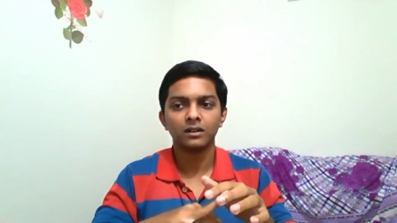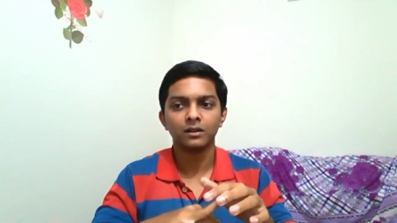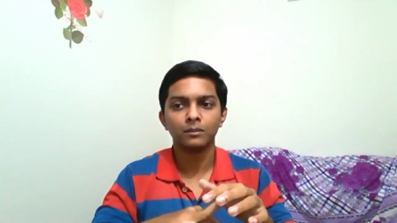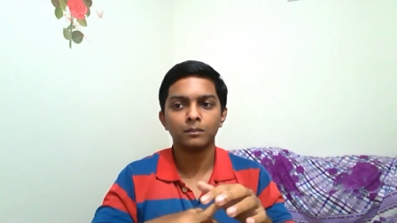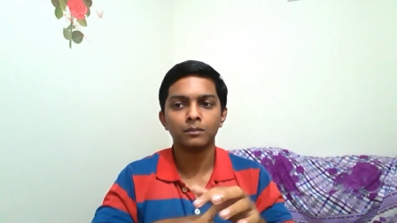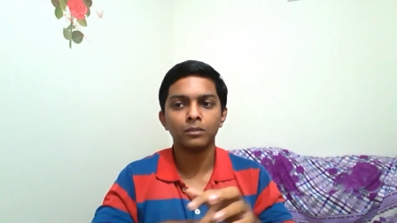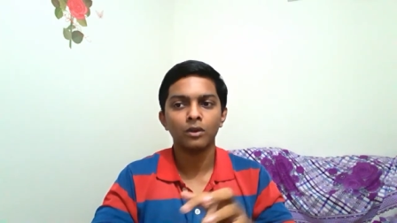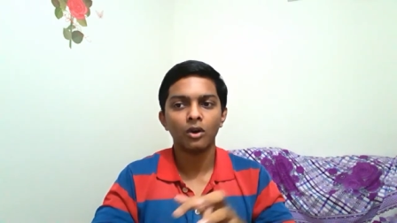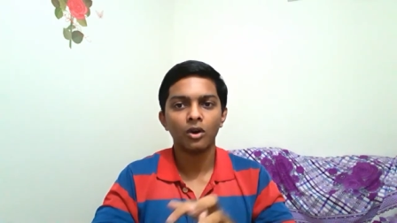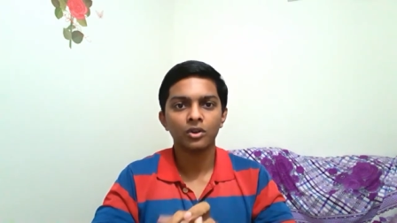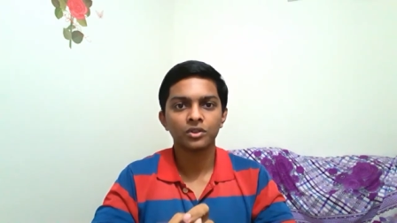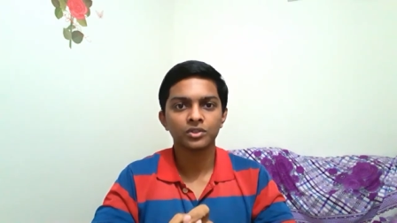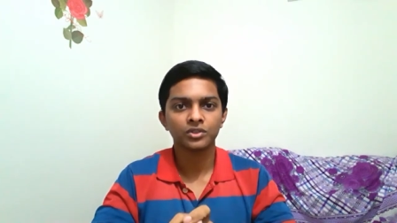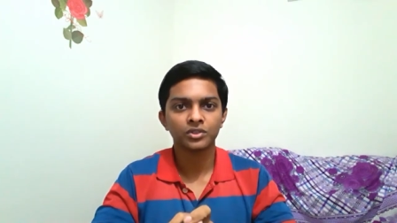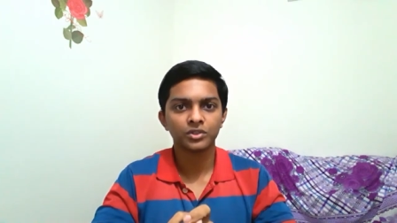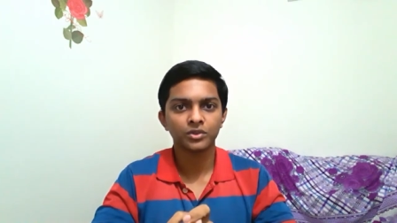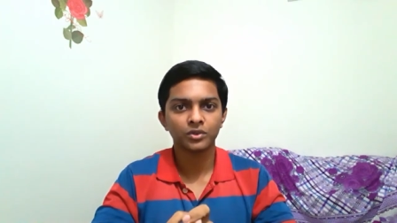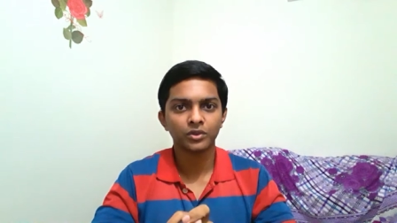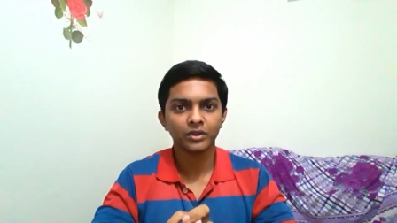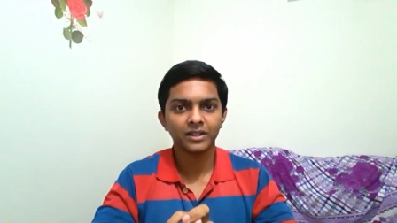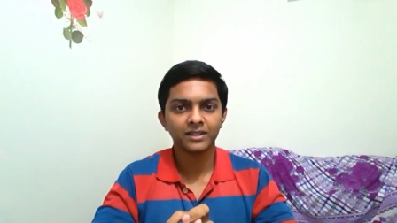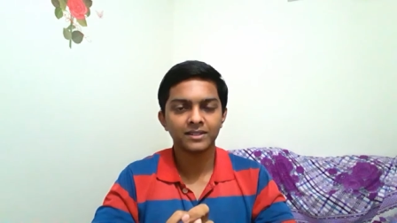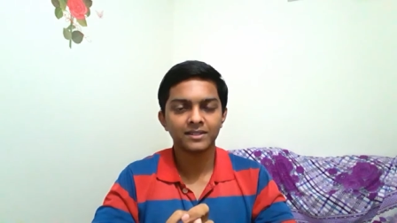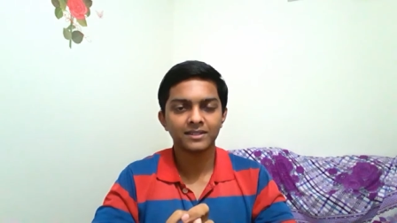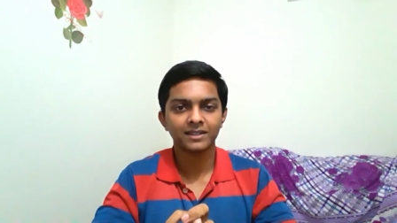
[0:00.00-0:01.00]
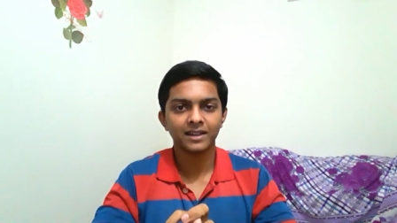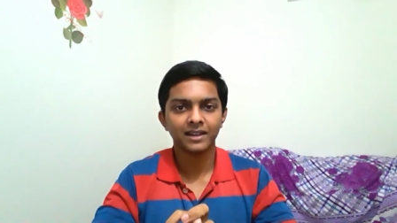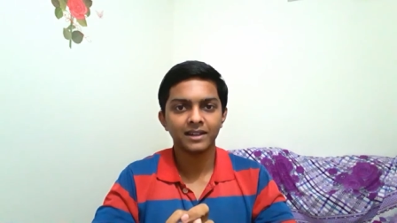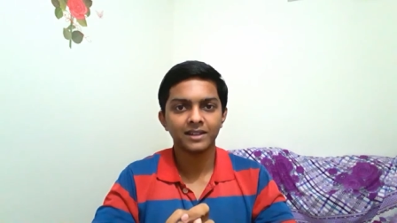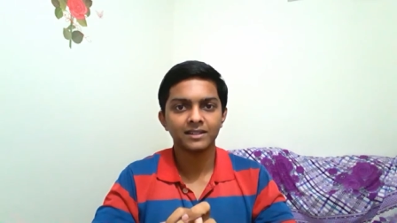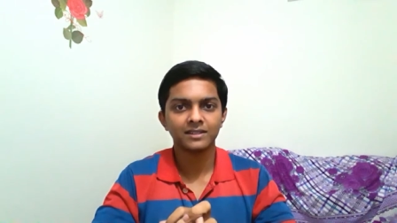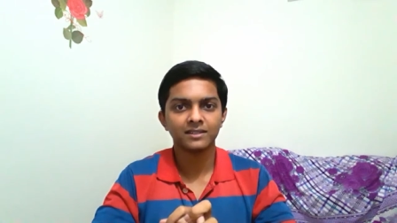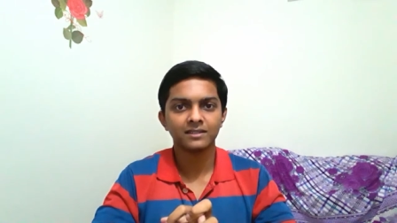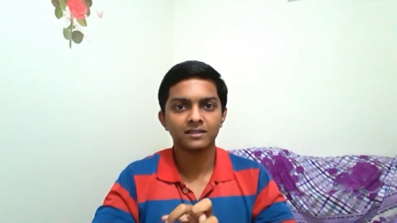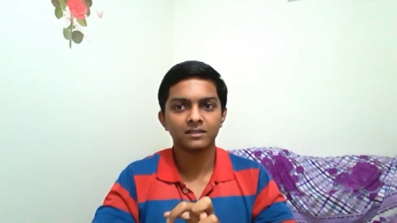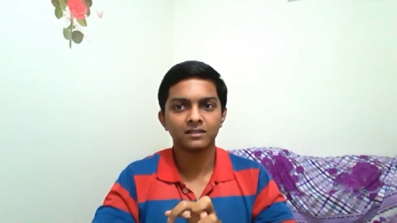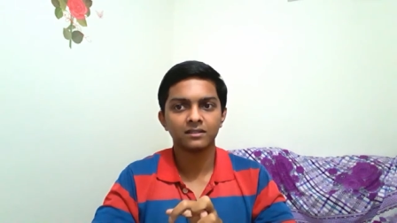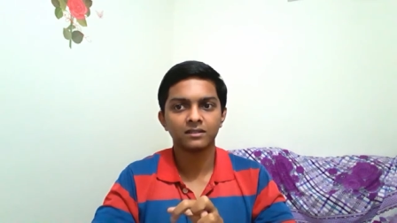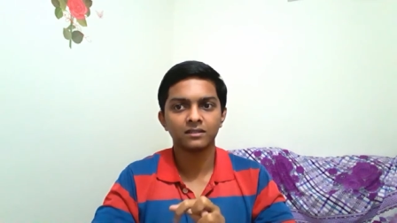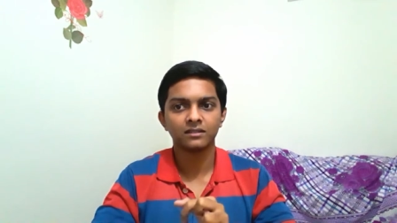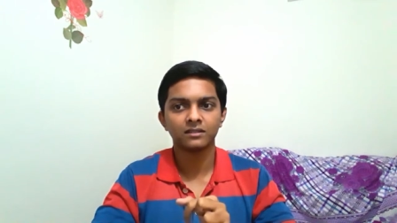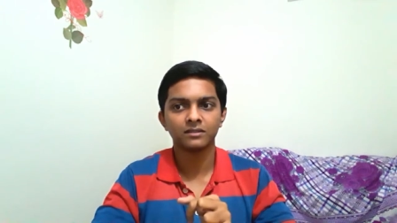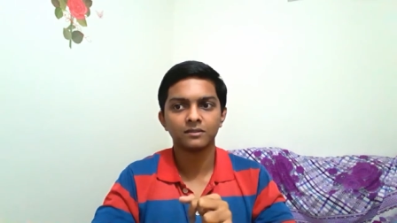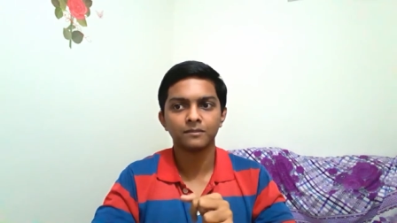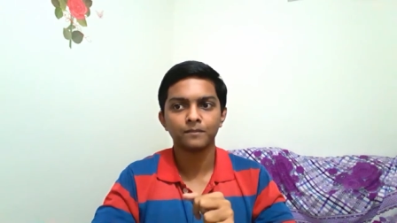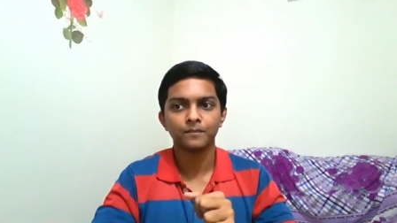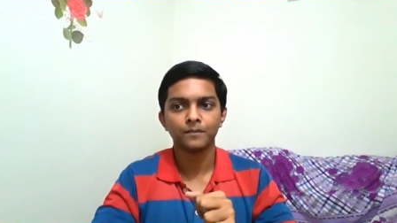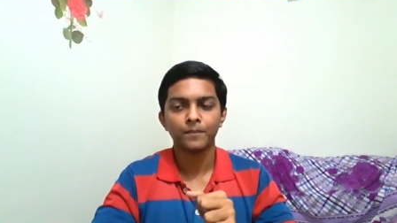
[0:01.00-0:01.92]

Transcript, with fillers: block storage size, uh,